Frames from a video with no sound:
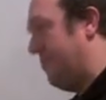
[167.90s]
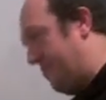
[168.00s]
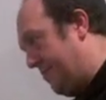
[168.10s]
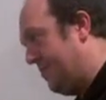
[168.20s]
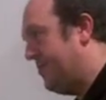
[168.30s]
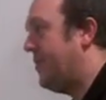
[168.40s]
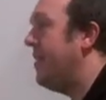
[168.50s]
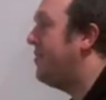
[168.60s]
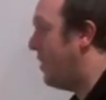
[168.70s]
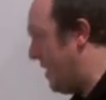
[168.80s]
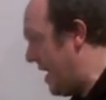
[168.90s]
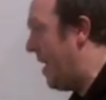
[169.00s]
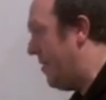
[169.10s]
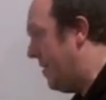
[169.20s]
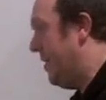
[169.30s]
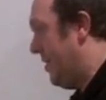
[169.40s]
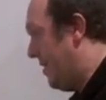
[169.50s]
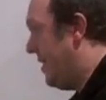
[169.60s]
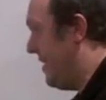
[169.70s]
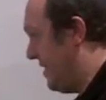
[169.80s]
5, 3. Yeah,
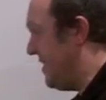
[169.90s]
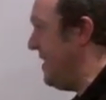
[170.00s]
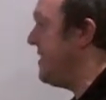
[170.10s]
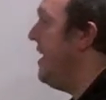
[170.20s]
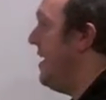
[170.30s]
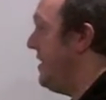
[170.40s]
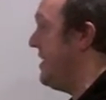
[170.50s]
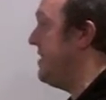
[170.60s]
there's a